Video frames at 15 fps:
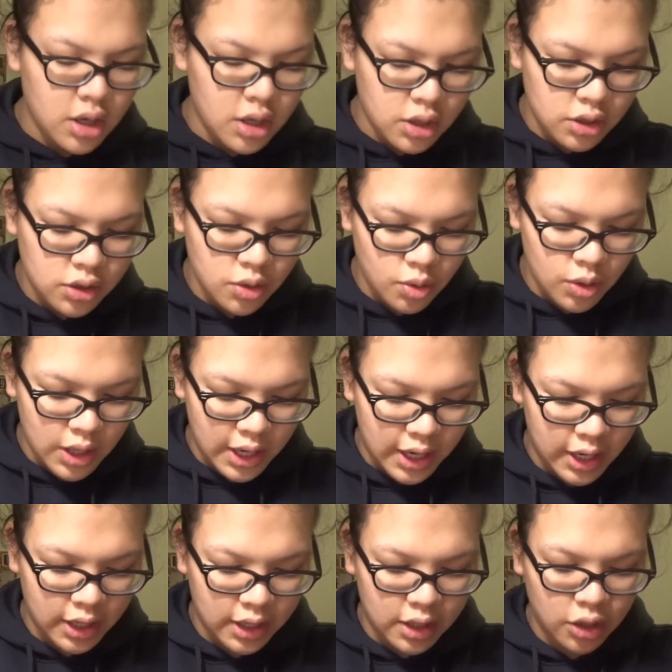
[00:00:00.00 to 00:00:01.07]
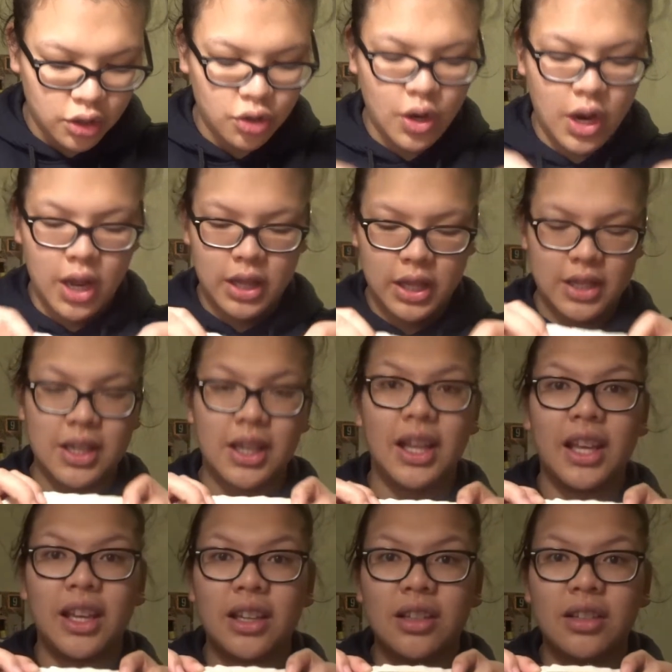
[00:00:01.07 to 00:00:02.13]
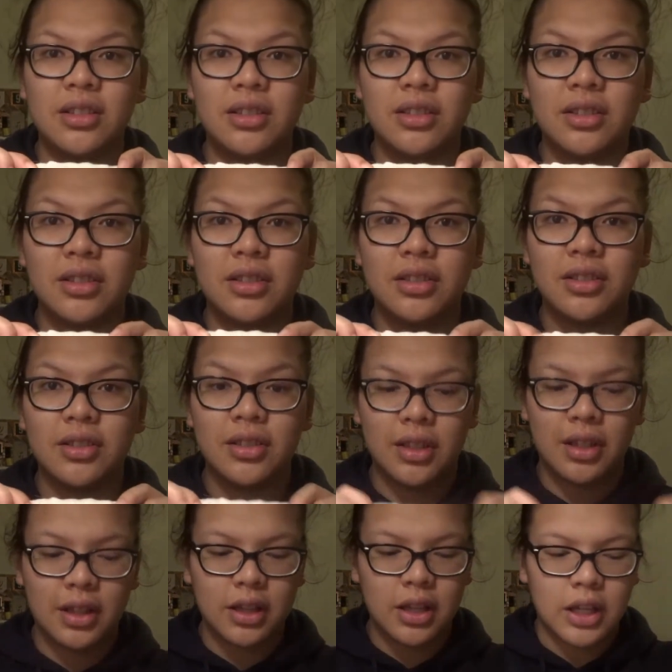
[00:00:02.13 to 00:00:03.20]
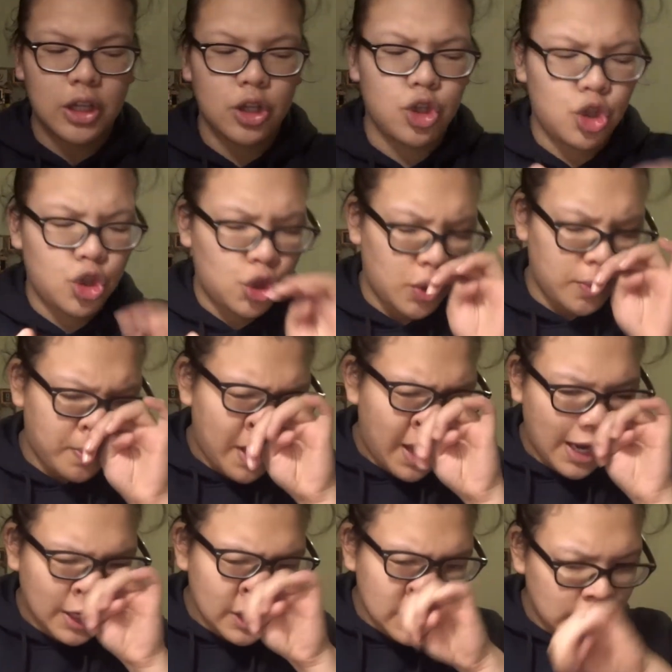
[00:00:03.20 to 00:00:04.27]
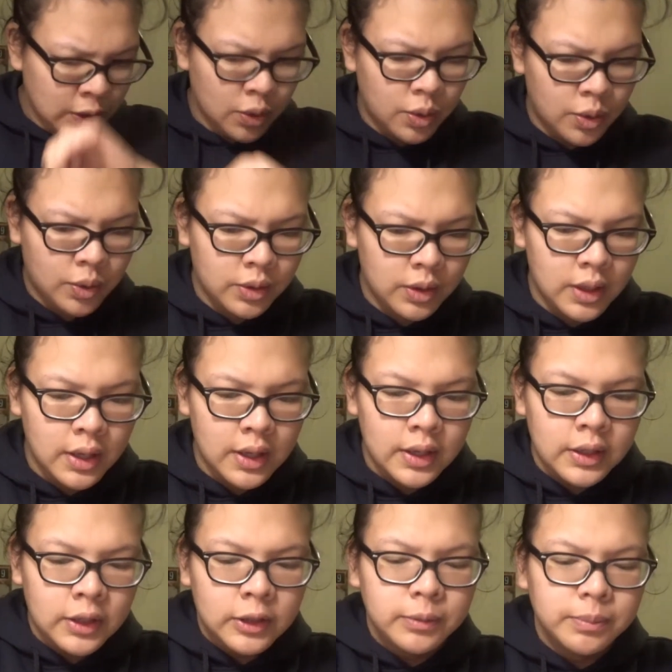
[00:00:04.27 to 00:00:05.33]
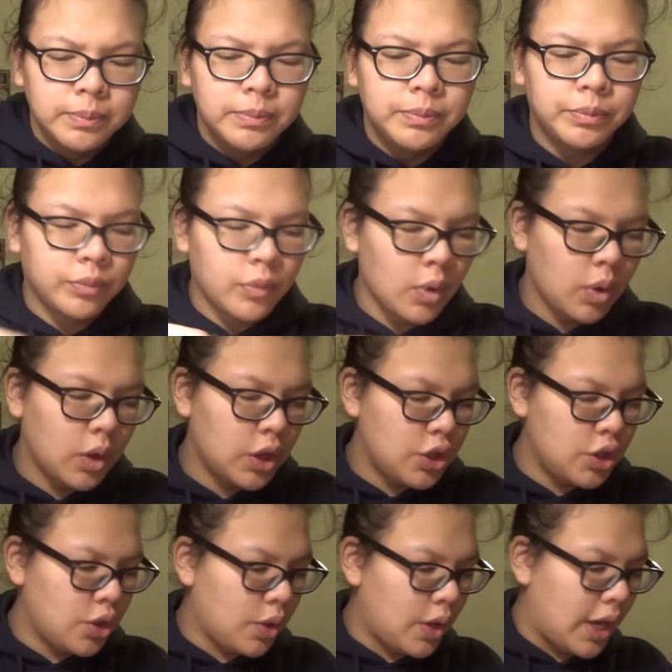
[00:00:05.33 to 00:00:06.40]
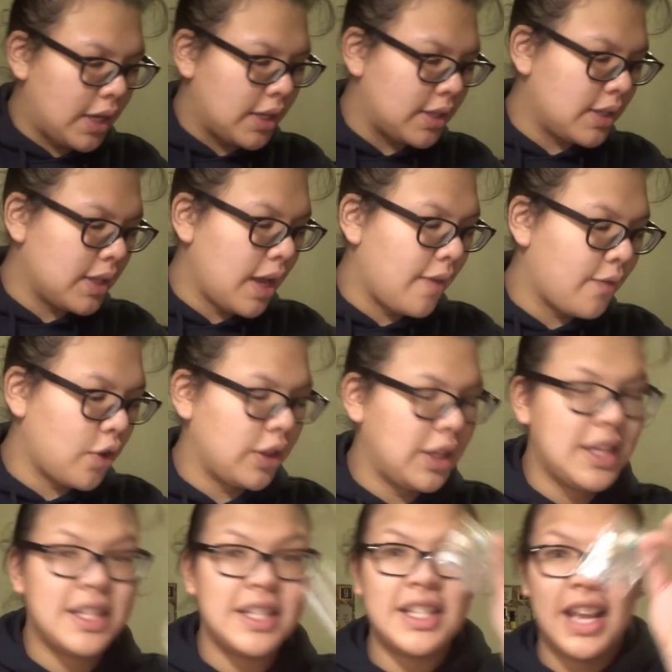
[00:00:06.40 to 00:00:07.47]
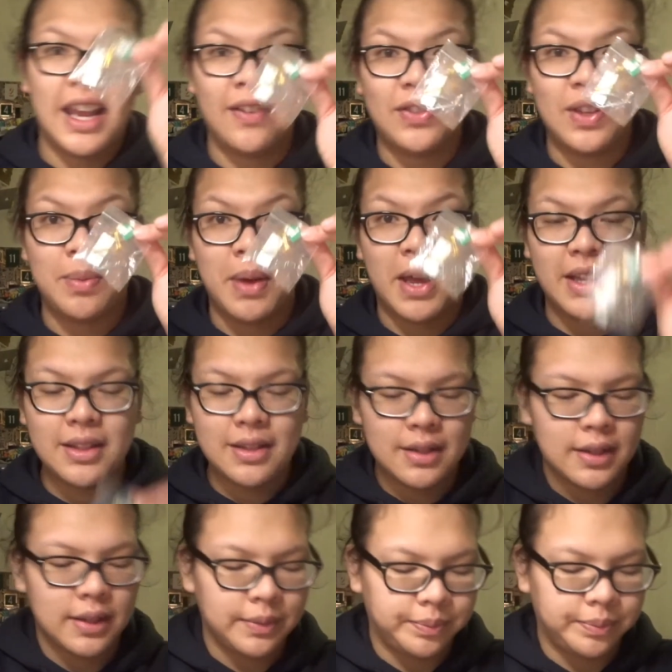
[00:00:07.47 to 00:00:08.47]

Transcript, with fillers: So, like, you know how these are, like, they're, like, jute bags, so what I can do is, I've got these safety pins.